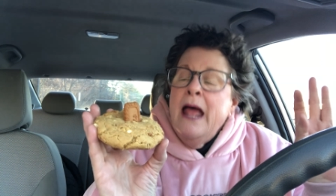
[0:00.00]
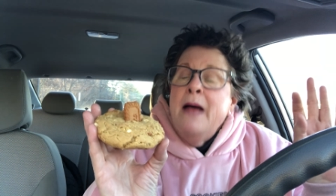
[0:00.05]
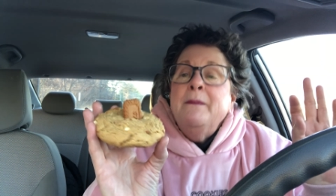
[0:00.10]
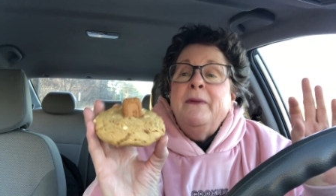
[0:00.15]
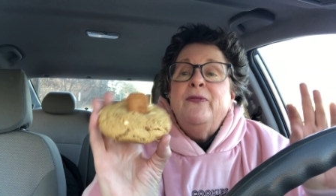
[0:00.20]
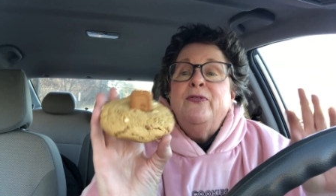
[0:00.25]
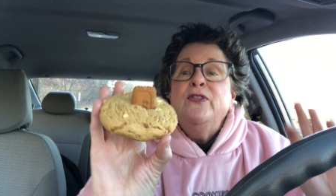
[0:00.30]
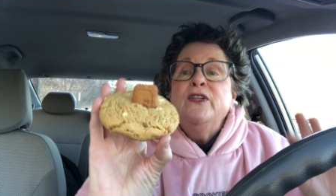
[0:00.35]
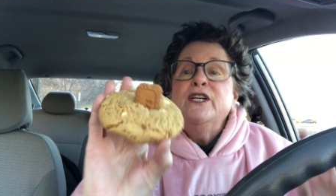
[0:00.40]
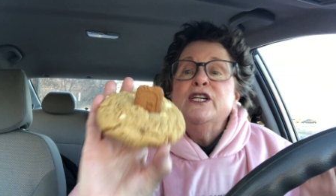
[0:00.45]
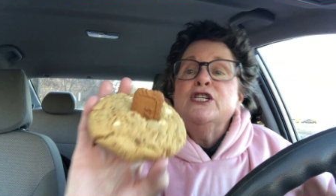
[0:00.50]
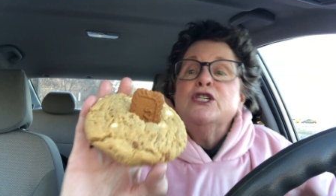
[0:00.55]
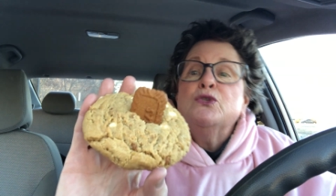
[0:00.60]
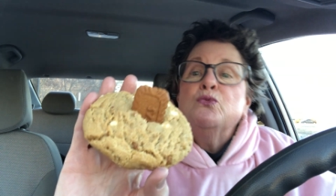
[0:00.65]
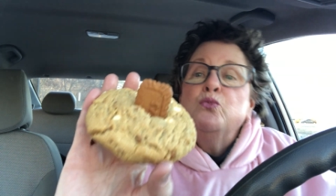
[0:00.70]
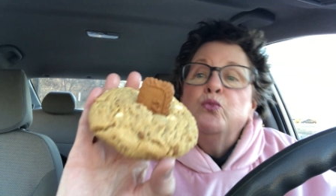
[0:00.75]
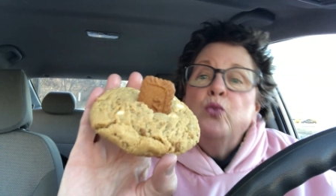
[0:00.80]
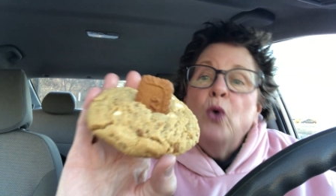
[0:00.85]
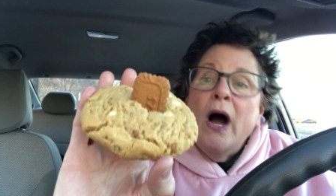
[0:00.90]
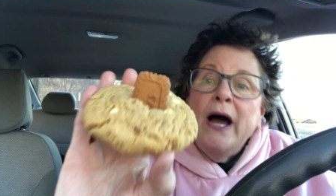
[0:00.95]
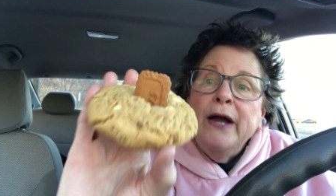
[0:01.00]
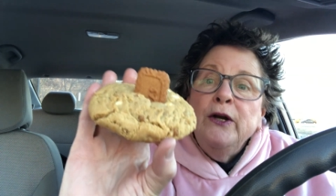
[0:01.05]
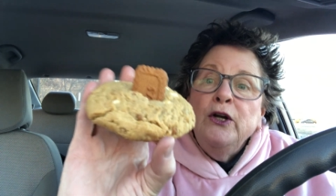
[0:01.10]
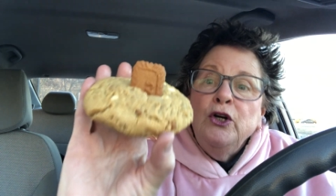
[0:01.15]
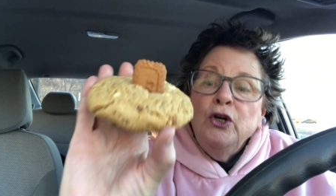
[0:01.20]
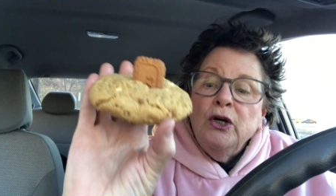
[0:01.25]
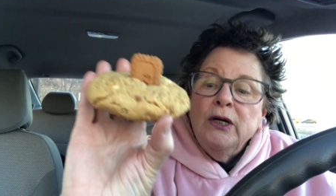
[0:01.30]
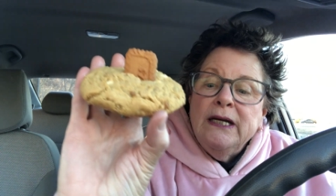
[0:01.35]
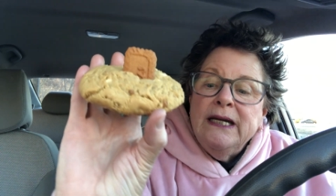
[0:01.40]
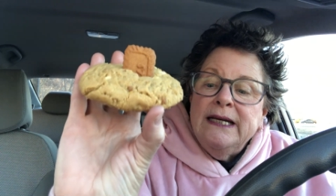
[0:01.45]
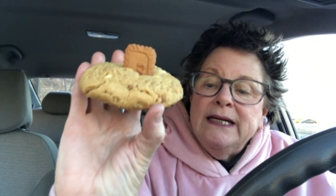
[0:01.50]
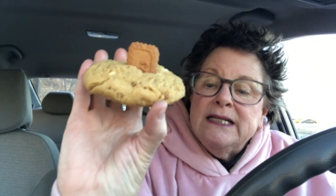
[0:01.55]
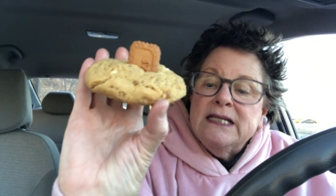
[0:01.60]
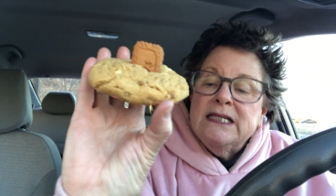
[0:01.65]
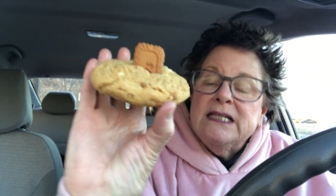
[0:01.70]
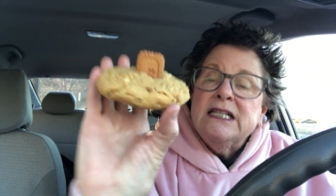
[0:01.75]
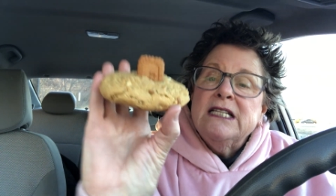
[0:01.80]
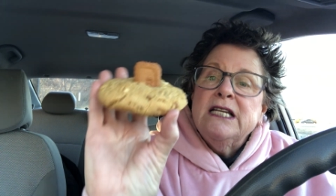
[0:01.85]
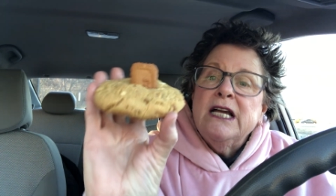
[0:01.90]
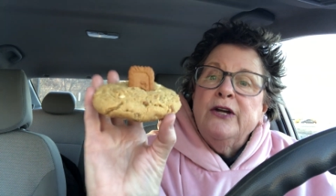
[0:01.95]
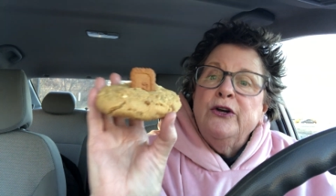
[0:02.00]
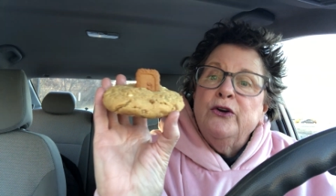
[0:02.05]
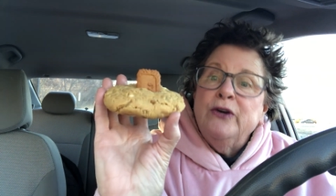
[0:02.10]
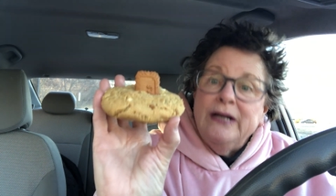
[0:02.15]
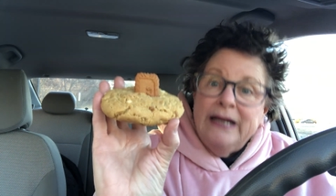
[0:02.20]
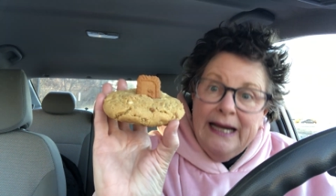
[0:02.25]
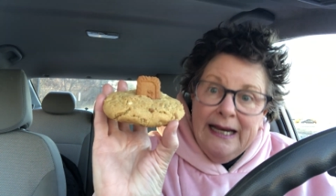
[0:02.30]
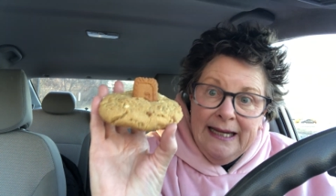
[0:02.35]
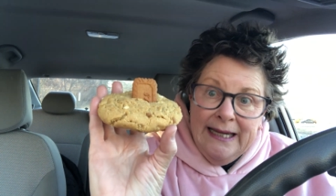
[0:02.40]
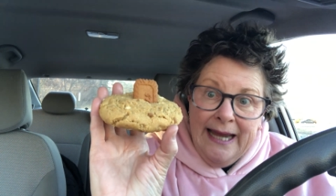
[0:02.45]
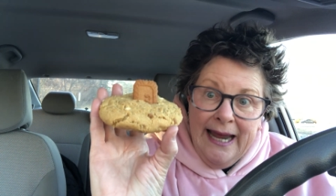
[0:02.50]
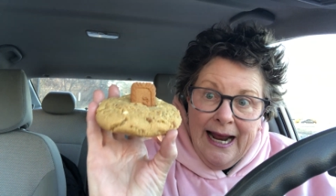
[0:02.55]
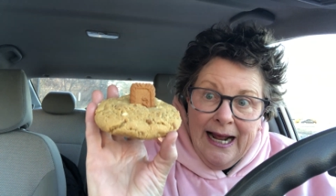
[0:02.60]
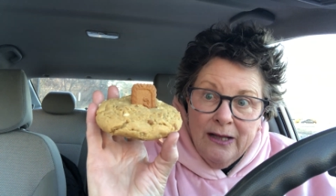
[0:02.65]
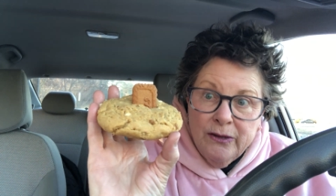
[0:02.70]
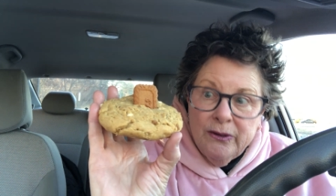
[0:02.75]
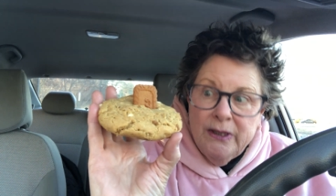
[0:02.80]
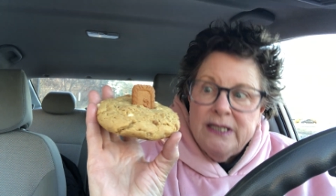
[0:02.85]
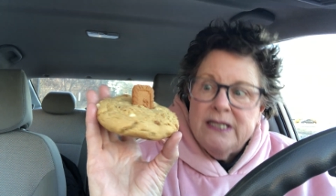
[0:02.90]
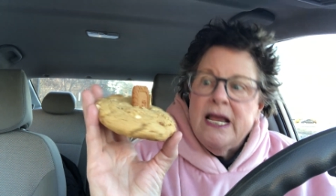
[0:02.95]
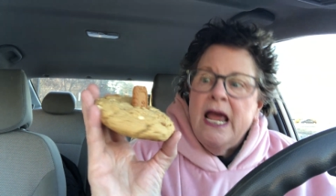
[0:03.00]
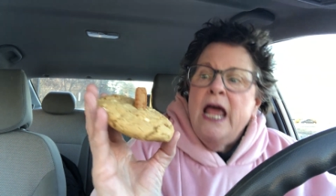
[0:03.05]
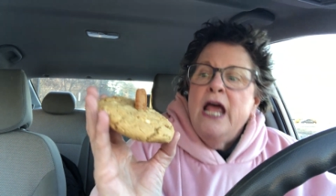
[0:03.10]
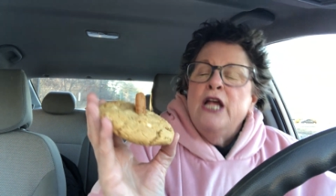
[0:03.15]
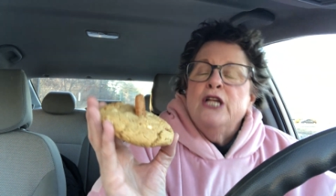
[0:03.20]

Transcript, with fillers: But this one cookie is 680 calories.